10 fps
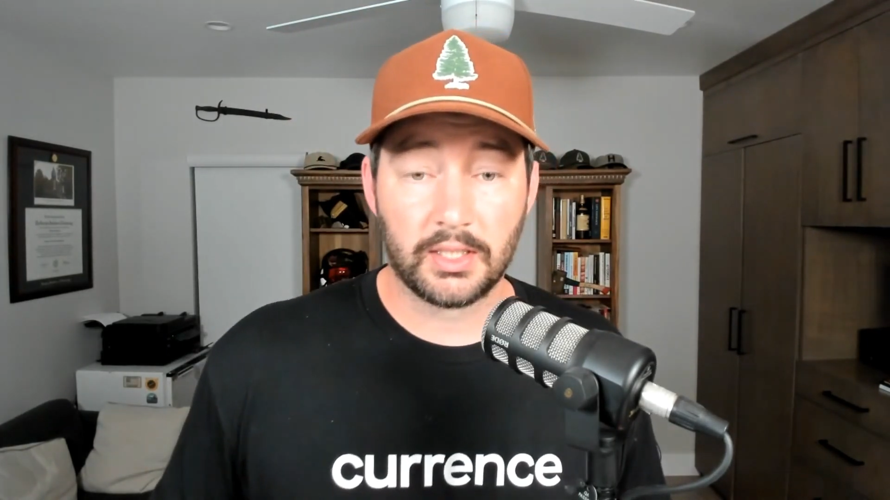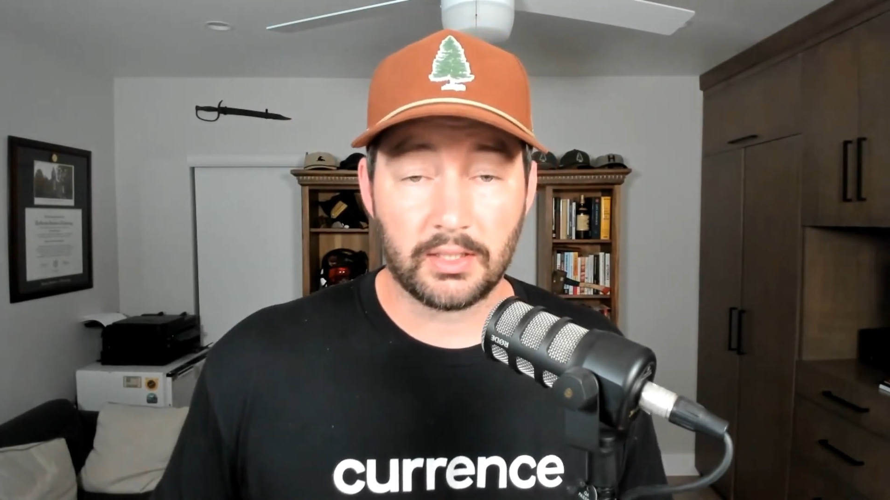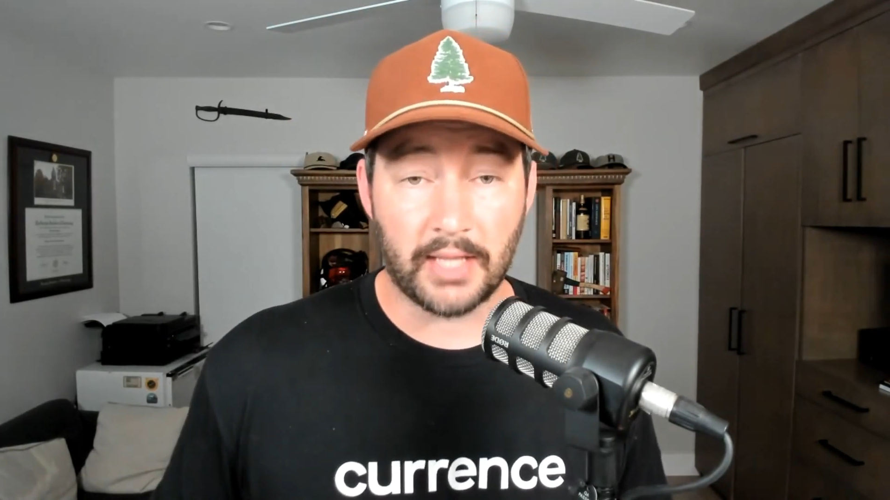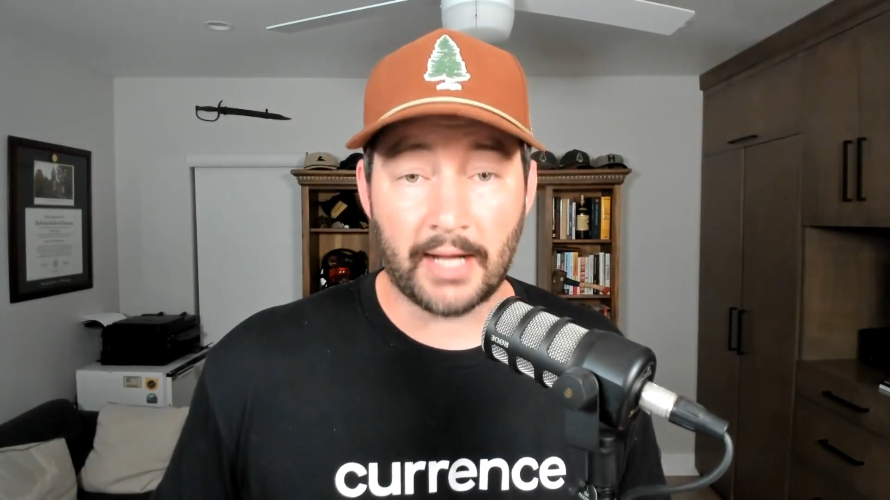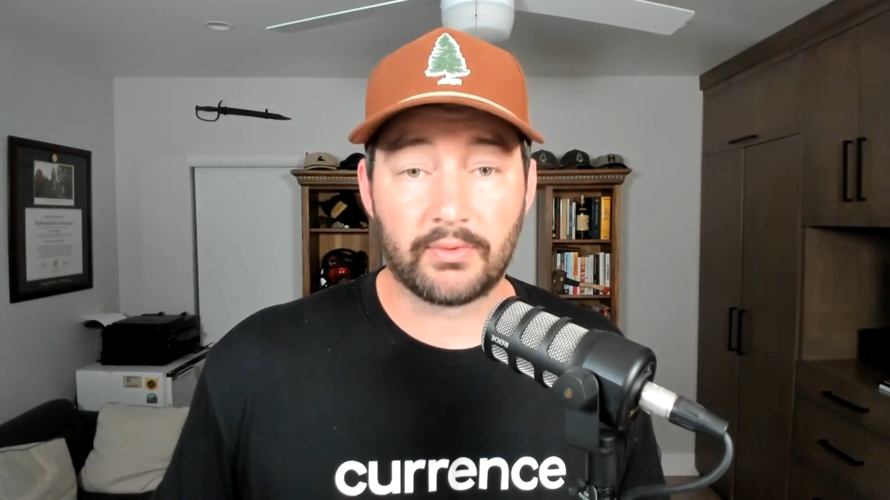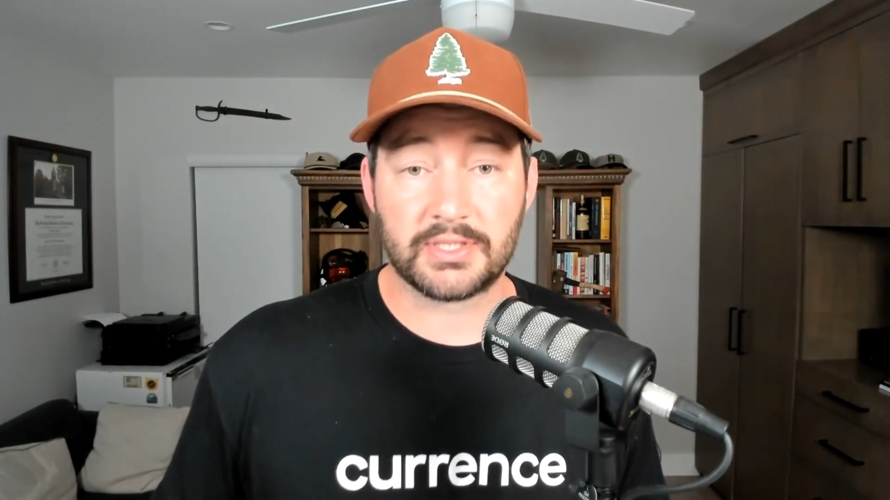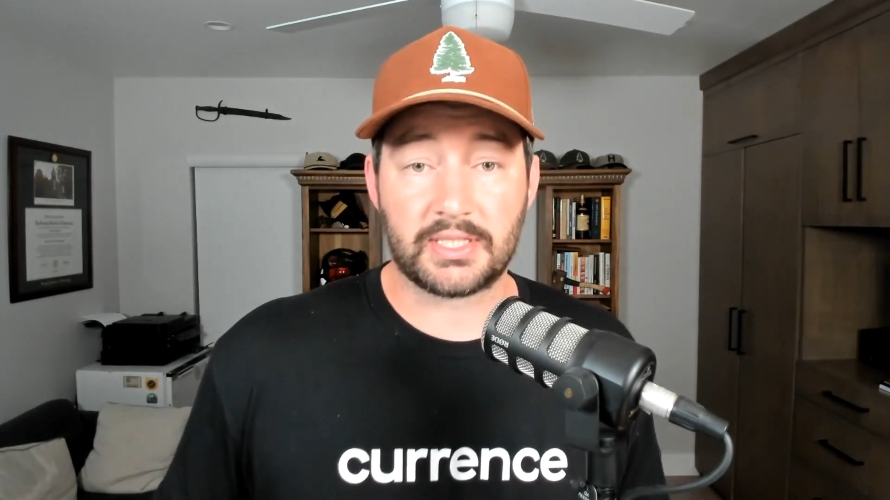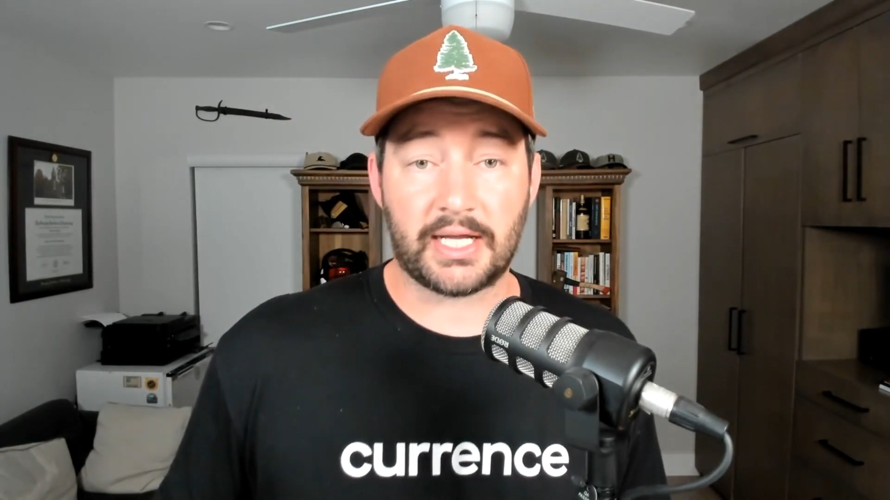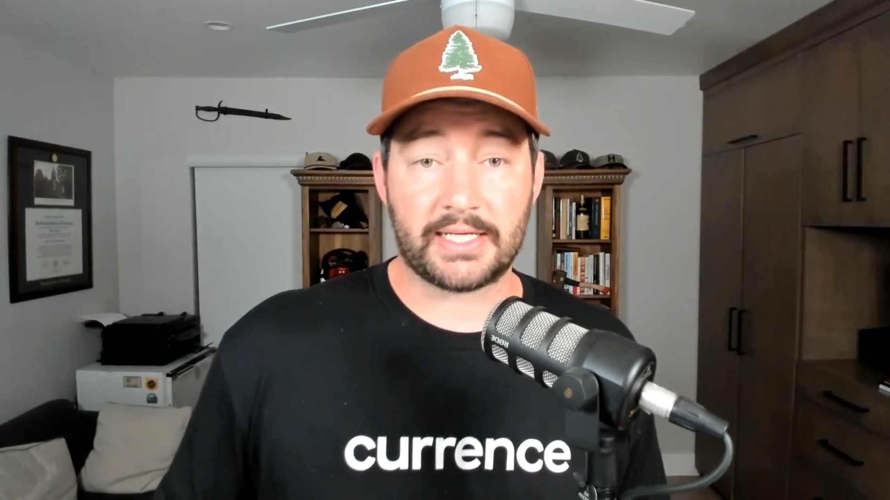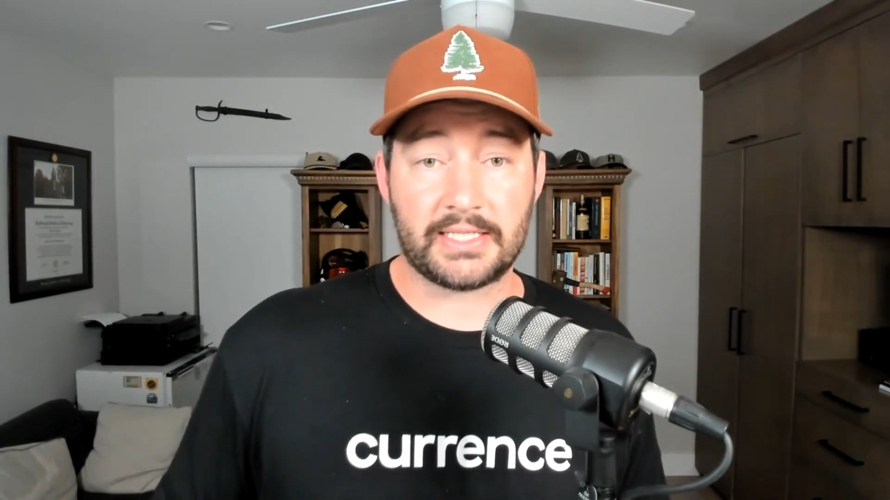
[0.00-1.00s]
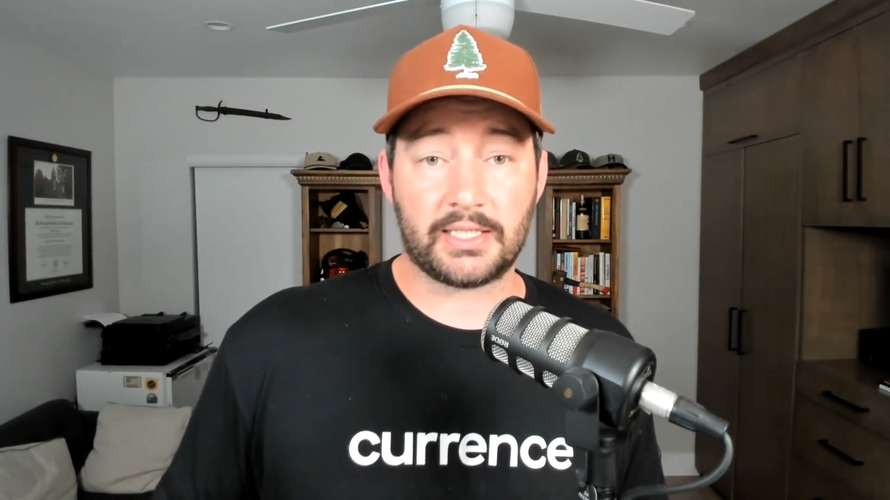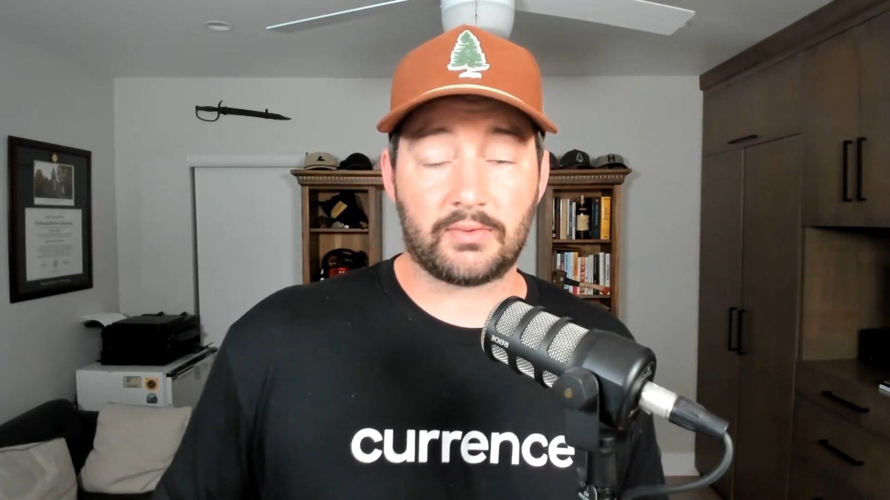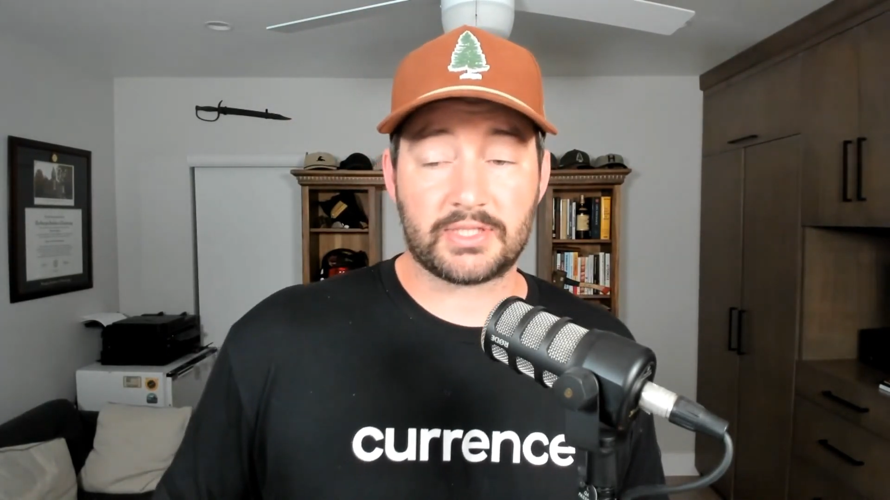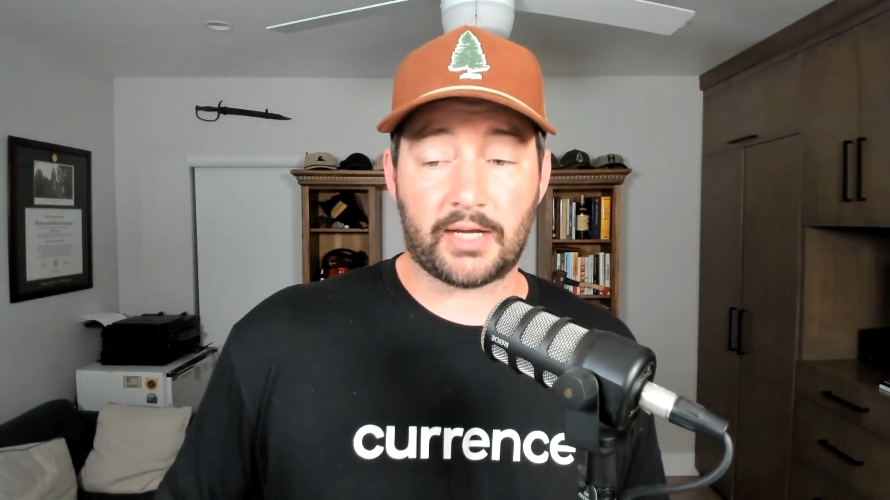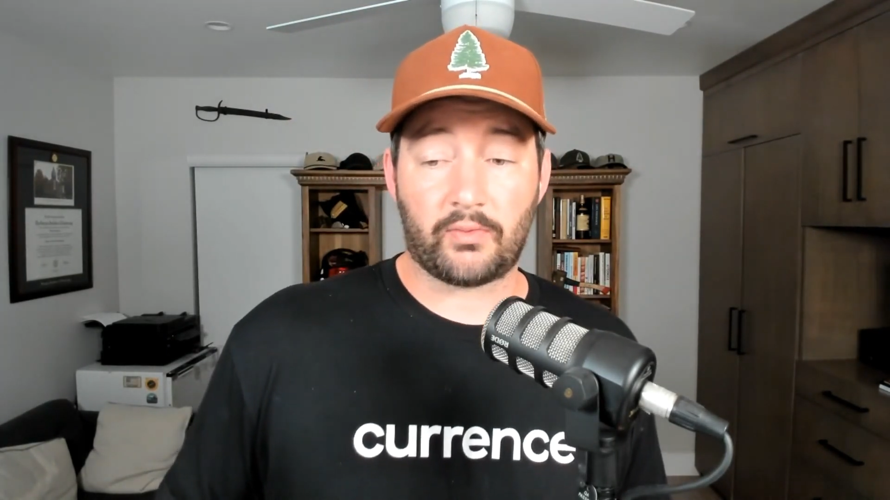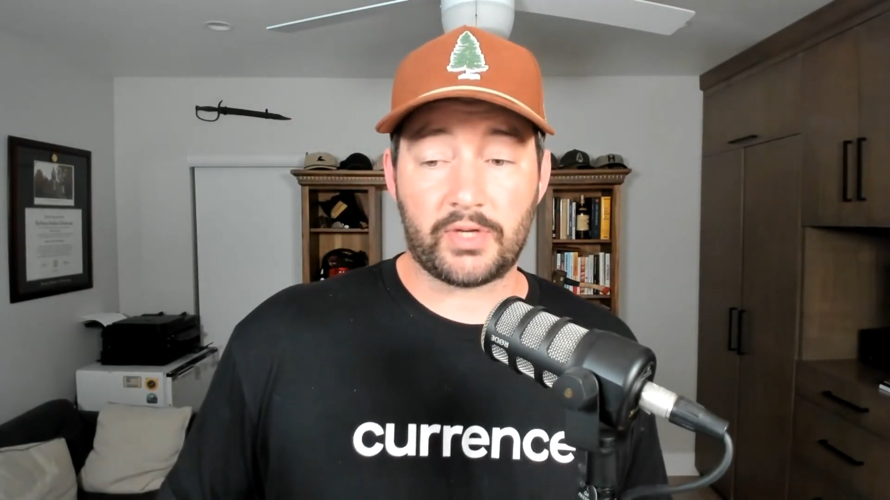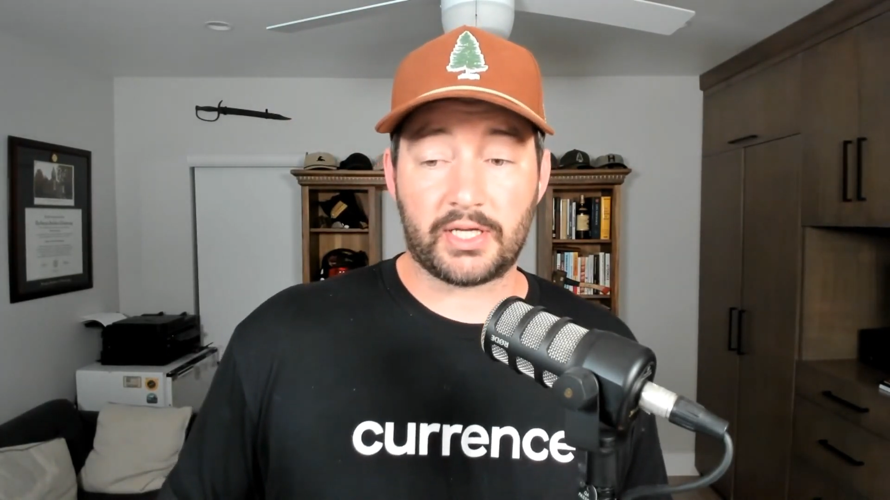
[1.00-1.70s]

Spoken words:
that was the idea, was that we